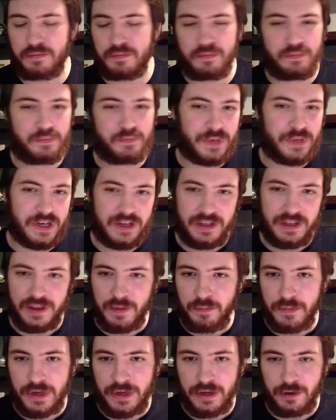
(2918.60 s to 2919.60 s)
been in the
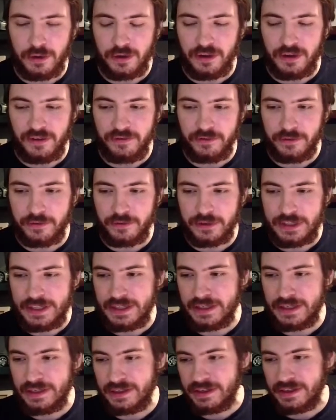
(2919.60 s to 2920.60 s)
middle of the
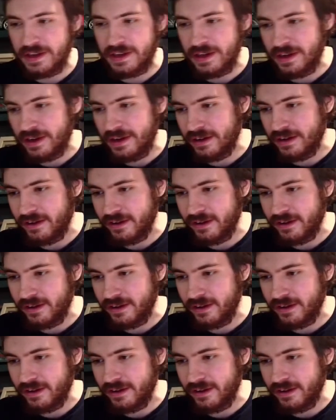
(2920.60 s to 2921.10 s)
league and